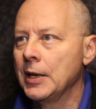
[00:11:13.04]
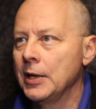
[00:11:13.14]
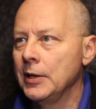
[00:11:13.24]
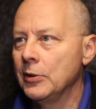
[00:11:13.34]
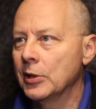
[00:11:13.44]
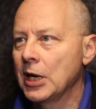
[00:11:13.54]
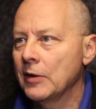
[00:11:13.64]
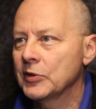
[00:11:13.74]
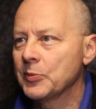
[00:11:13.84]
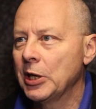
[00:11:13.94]
You can have
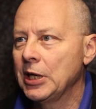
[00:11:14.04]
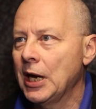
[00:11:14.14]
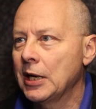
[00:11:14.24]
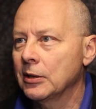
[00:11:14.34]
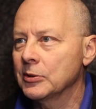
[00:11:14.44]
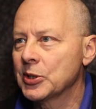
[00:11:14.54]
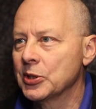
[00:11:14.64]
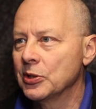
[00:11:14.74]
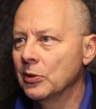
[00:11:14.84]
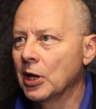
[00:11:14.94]
as many handles
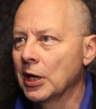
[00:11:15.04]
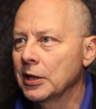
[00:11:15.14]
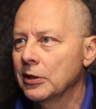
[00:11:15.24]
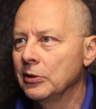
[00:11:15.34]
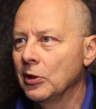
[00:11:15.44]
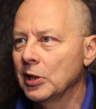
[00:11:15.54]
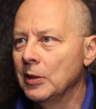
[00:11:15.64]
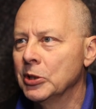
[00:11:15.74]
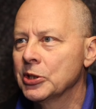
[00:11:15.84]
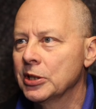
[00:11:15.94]
as you like, you're not
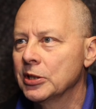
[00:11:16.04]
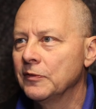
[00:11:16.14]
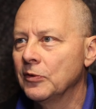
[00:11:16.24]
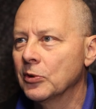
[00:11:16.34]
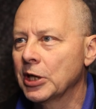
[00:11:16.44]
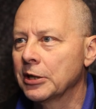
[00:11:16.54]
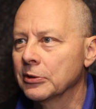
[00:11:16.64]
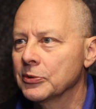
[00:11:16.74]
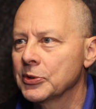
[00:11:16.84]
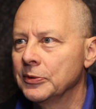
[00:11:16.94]
limited to 4
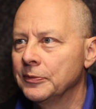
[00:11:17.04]
candles.